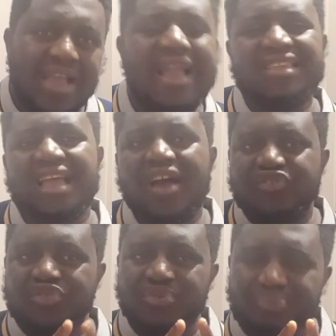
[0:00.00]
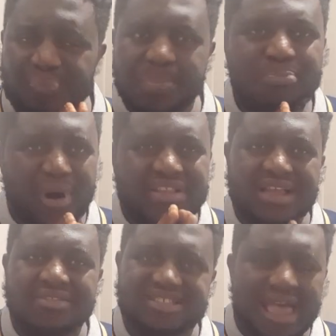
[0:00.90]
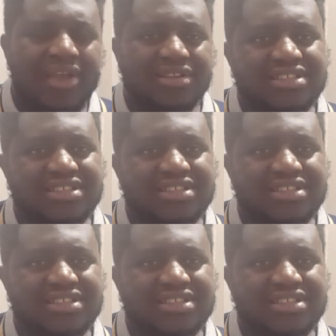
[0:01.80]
Guys, I have to point out Zion.